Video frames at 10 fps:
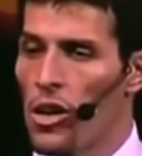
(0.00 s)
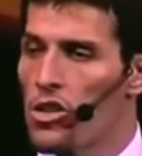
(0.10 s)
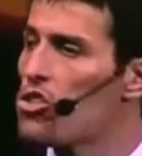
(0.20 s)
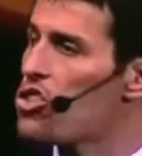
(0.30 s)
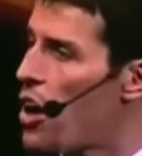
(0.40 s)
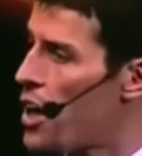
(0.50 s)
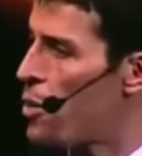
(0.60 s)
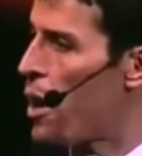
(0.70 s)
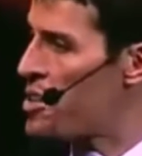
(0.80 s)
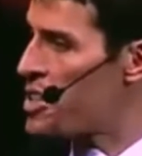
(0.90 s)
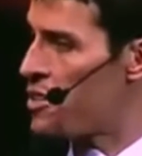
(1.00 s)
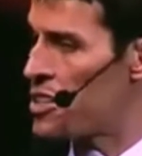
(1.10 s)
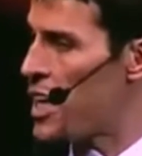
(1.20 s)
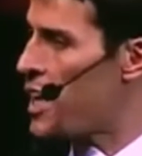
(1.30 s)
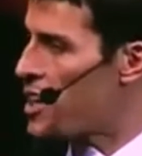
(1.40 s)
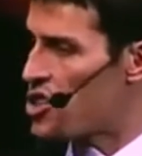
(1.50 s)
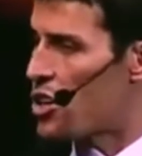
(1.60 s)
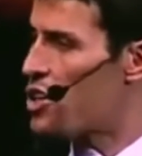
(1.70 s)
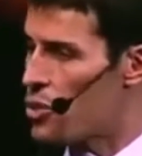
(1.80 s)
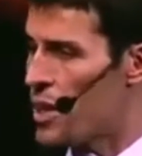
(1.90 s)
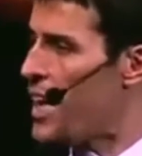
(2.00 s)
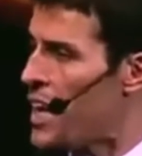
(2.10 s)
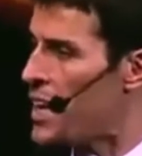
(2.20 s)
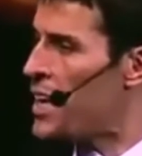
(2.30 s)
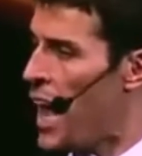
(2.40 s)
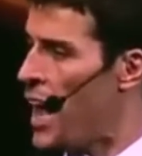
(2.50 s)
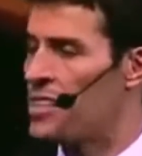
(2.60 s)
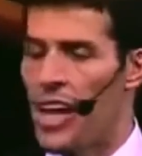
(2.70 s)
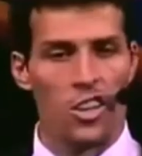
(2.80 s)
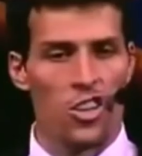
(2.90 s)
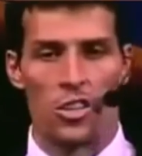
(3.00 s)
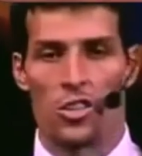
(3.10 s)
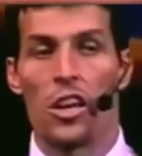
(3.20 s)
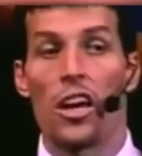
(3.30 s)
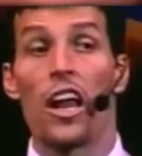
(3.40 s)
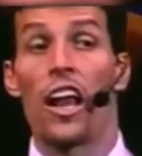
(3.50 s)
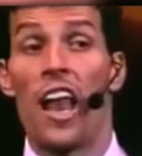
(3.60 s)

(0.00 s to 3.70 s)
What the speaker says: So starting when I was 17, I started doing incantations,